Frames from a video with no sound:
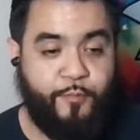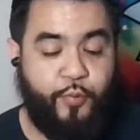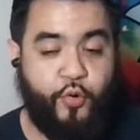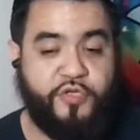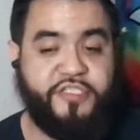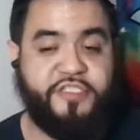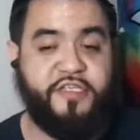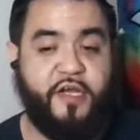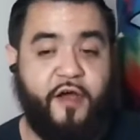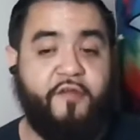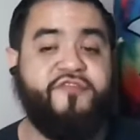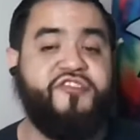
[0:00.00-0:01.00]
portions
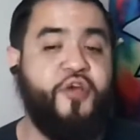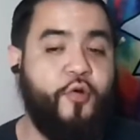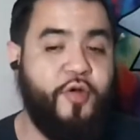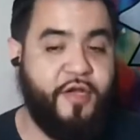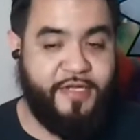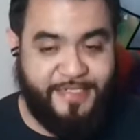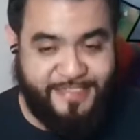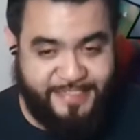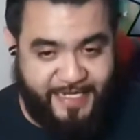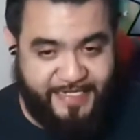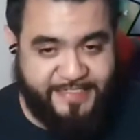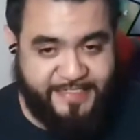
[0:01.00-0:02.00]
of Shogun
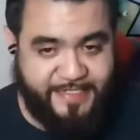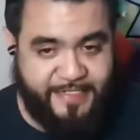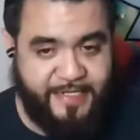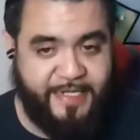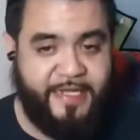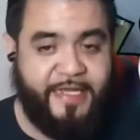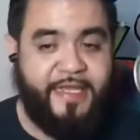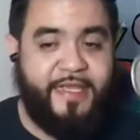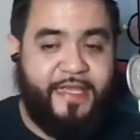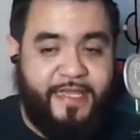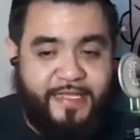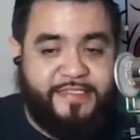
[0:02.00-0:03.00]
Assassin
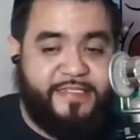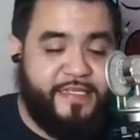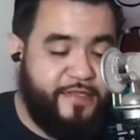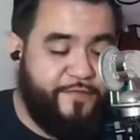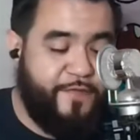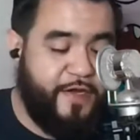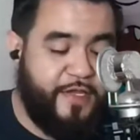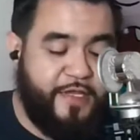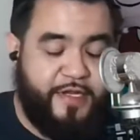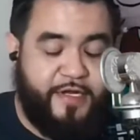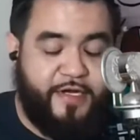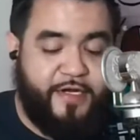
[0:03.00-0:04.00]
into the fucking